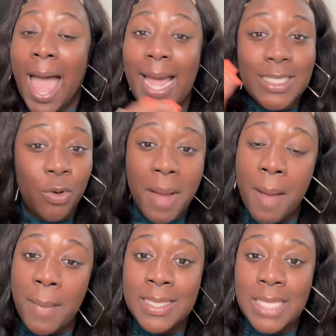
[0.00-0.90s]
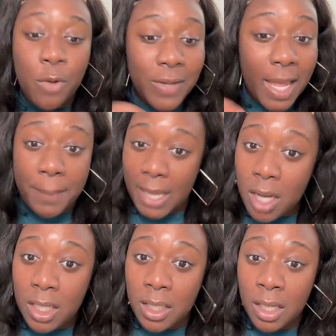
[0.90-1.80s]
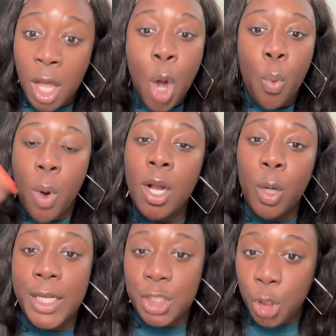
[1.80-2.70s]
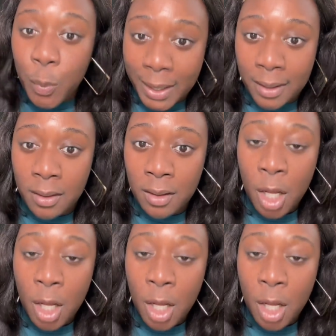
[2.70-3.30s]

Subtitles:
I had to remind myself, like, Bianca, what are we doing?